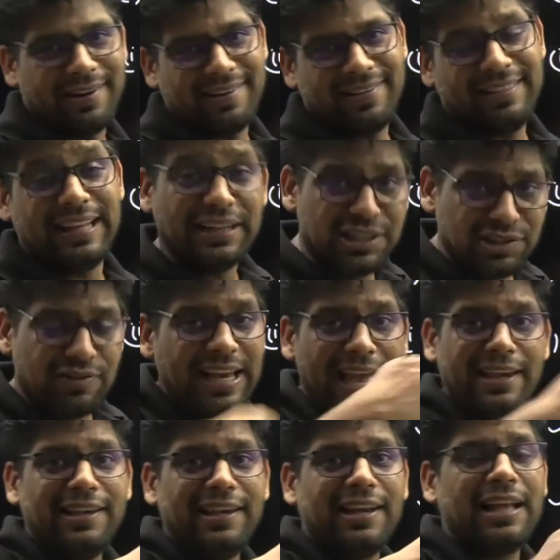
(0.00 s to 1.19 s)
That is why I
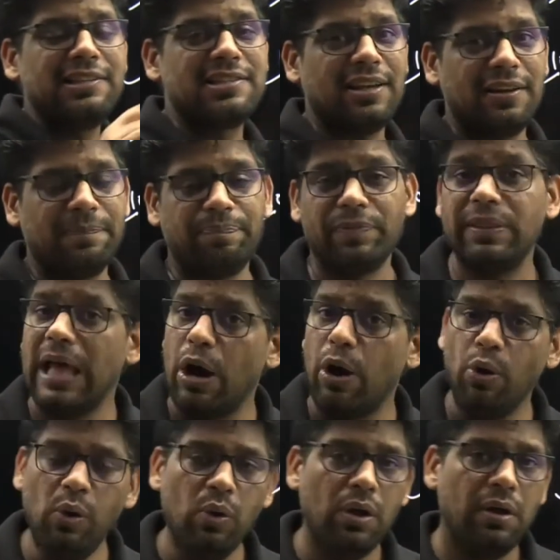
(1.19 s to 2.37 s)
can answer.
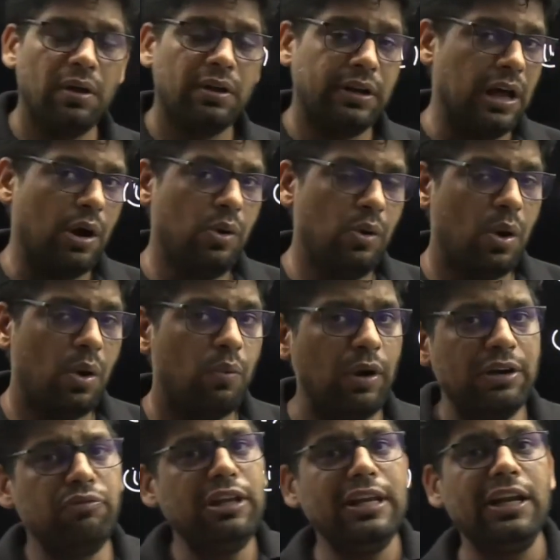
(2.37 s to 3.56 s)
Now,
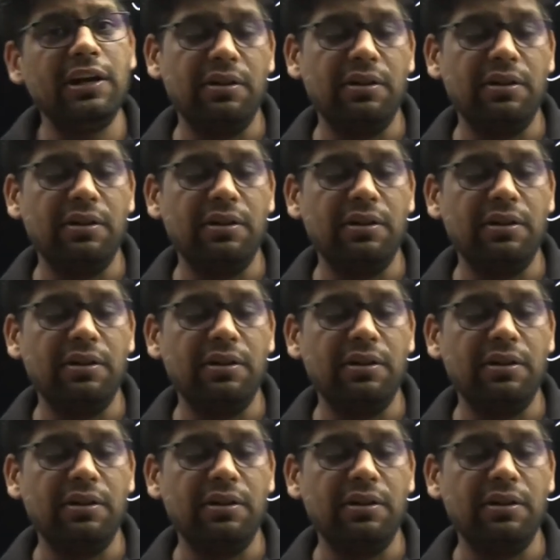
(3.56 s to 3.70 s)
we need